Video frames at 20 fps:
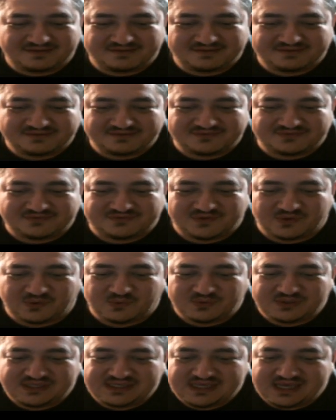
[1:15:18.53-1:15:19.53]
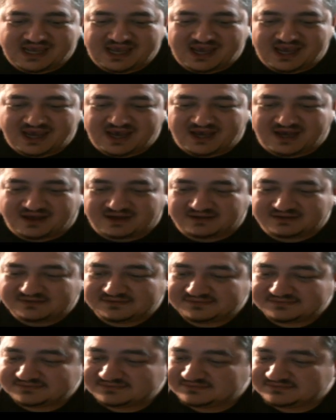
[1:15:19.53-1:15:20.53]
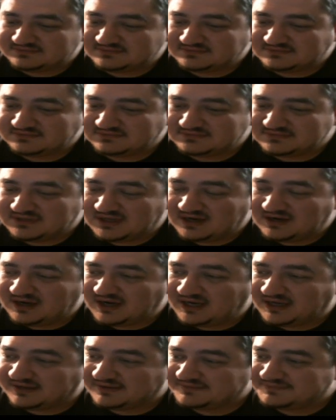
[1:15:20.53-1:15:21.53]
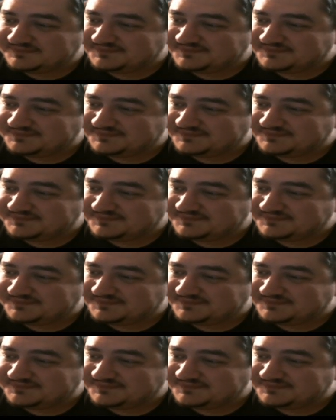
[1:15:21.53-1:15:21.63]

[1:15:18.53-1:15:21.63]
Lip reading: So yeah. All right.